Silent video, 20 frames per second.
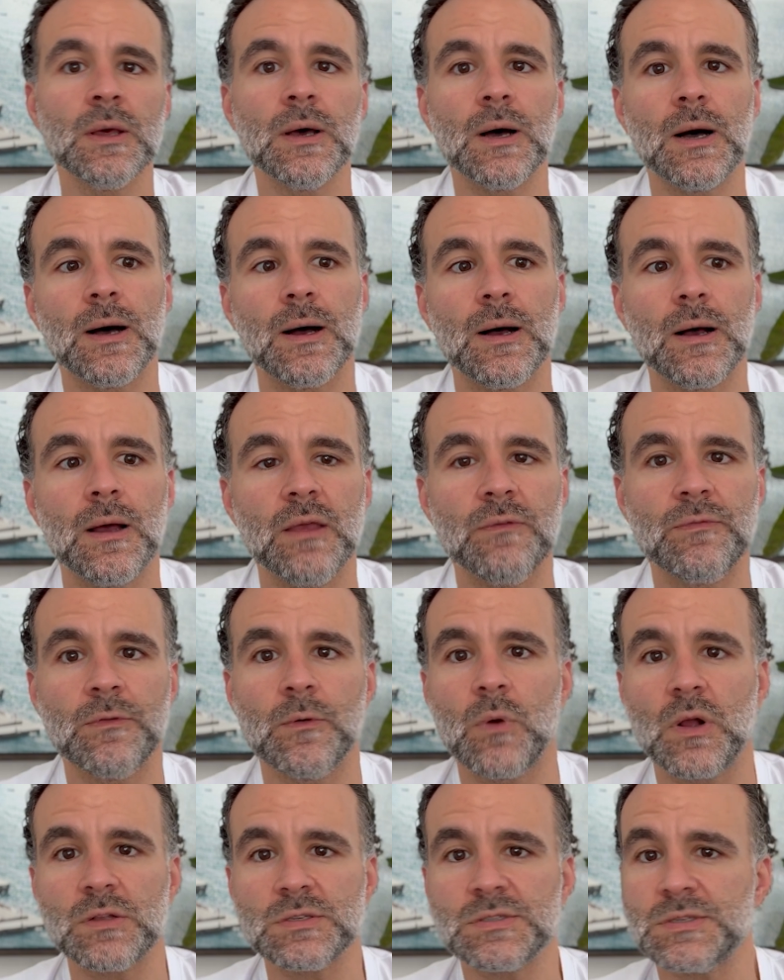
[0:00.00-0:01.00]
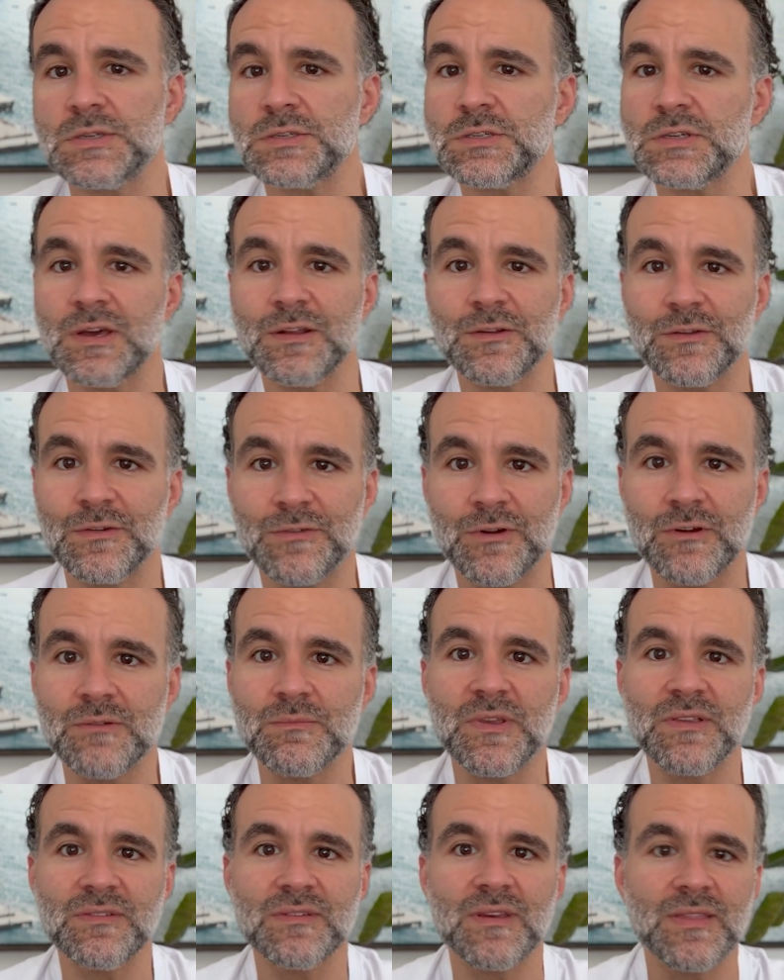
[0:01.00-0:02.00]
If you watch this channel, you've heard
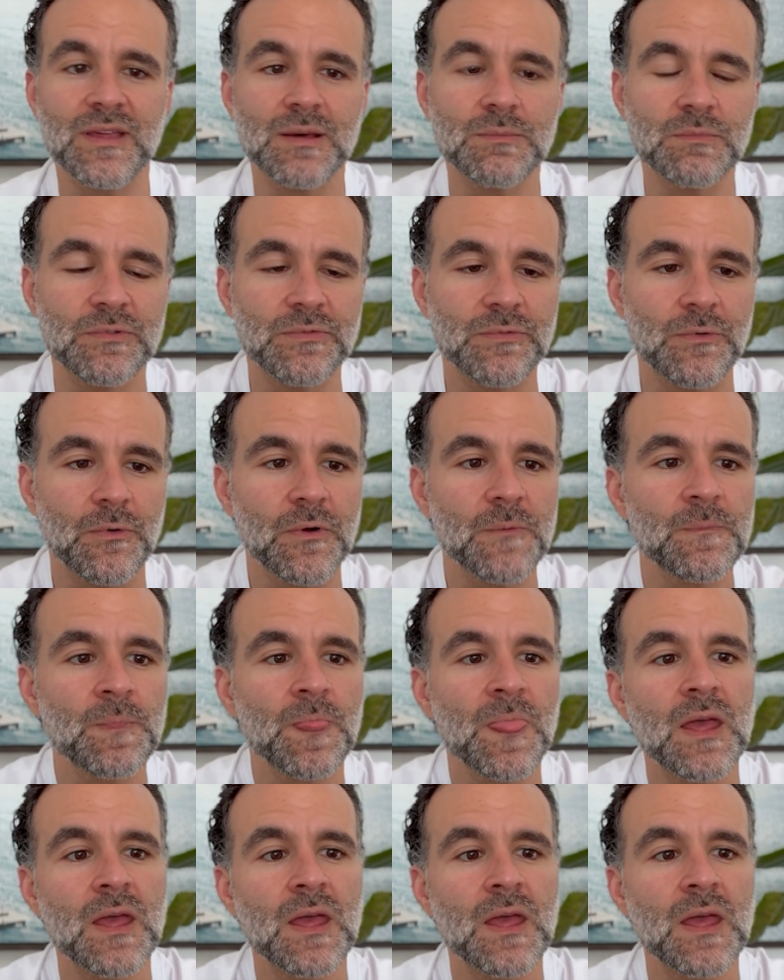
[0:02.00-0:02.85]
me say that before.